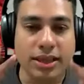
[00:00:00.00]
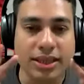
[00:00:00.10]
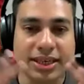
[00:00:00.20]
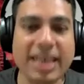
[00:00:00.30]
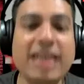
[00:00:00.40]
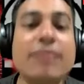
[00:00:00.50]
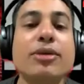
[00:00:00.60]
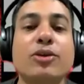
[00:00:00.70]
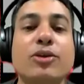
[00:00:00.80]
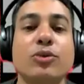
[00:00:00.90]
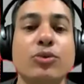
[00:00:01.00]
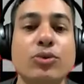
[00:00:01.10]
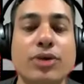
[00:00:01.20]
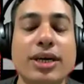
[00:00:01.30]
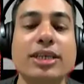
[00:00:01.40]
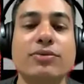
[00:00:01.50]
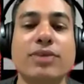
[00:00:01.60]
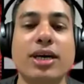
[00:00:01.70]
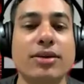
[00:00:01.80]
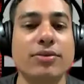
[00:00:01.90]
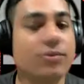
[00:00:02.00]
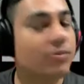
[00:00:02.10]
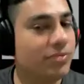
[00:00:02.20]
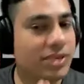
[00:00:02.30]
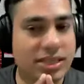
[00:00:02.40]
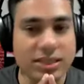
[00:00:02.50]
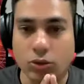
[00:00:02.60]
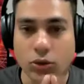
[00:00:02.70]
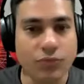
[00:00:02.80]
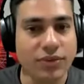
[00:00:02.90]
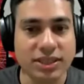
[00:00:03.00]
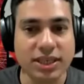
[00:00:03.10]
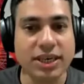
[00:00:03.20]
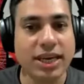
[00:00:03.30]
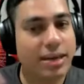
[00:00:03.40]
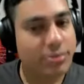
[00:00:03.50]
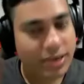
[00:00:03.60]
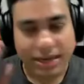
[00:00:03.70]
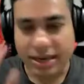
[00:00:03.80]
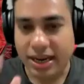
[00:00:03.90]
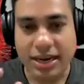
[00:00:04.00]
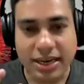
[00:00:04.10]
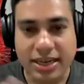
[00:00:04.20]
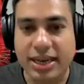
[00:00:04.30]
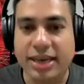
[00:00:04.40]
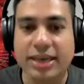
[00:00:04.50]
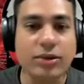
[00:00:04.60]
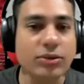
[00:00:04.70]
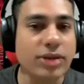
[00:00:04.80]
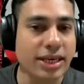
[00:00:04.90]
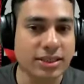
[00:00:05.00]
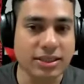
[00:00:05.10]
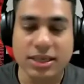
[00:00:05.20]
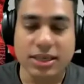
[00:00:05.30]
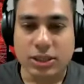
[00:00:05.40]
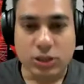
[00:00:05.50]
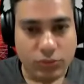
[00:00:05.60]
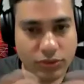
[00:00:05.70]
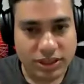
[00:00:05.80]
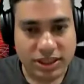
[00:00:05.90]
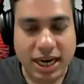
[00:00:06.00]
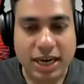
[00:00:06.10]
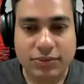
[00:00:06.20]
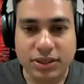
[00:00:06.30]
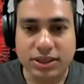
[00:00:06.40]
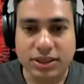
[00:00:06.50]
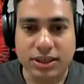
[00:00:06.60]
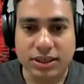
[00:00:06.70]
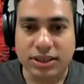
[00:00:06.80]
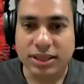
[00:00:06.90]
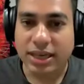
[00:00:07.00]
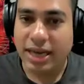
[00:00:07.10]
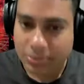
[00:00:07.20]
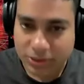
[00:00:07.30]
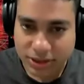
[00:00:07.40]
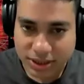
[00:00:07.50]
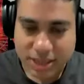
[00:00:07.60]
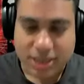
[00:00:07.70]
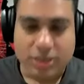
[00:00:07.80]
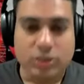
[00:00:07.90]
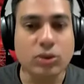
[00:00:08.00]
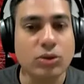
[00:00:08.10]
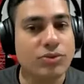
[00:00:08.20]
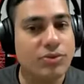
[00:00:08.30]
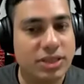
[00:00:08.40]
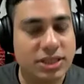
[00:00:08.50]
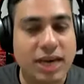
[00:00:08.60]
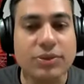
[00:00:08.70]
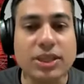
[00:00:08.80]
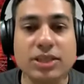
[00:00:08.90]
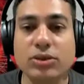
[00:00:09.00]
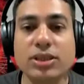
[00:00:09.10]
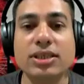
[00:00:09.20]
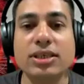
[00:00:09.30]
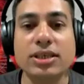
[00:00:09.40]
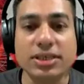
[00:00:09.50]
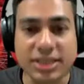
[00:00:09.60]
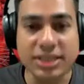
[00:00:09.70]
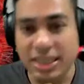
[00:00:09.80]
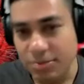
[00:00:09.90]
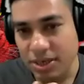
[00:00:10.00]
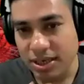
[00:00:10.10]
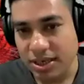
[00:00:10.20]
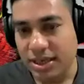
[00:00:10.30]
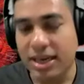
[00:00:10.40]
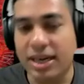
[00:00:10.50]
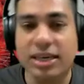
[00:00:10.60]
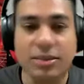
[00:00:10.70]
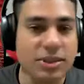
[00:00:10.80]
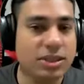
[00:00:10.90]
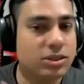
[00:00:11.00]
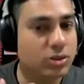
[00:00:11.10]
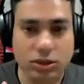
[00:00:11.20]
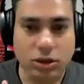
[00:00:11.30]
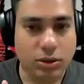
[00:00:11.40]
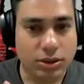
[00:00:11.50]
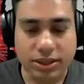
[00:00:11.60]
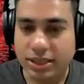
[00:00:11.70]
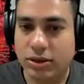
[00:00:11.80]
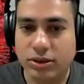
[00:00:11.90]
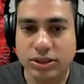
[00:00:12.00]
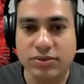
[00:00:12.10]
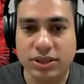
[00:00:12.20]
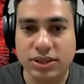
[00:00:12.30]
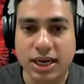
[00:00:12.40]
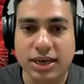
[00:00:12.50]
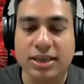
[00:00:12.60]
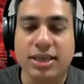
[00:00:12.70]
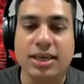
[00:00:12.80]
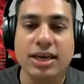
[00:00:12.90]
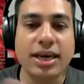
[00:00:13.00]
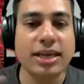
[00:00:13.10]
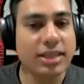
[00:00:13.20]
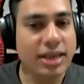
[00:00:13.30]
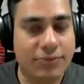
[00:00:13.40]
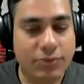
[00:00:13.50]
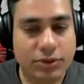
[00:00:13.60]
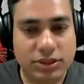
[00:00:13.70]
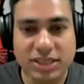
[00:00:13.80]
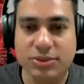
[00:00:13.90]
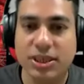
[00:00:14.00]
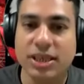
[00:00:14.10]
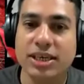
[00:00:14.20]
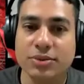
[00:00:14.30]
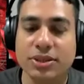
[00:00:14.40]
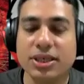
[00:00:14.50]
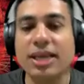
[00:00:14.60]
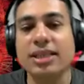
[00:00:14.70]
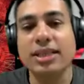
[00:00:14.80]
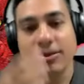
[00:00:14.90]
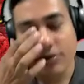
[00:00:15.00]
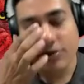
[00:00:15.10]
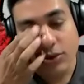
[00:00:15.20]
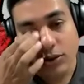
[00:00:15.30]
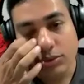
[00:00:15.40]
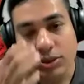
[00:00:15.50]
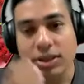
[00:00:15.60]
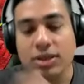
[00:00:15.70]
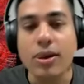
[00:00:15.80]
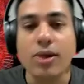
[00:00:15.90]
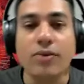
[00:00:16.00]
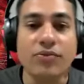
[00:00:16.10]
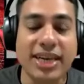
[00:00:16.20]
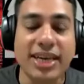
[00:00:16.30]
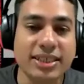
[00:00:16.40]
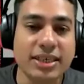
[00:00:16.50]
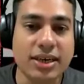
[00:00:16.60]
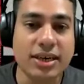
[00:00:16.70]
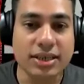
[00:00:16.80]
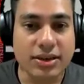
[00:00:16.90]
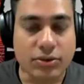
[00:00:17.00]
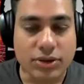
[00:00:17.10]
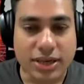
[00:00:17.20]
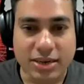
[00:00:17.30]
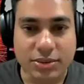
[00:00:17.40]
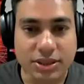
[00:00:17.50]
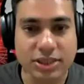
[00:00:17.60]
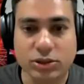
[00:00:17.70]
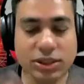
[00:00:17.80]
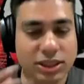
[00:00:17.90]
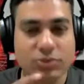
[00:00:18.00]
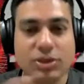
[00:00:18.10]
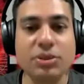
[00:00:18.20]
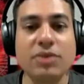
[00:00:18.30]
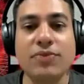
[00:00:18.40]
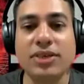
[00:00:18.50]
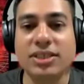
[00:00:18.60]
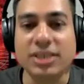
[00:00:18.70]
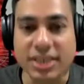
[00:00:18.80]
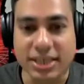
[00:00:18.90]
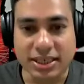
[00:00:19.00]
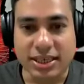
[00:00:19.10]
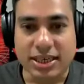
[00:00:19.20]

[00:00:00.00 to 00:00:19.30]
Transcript: The day number 2 is where we don't waste any time and directly get into the action. So we will start with the labs. So we will start with actually the CDP, LLDP. So the technology will start and the lab for CDP, LLDP, and then we will go to the VLANs and trunking on day number 3. So this will be the first 3 days.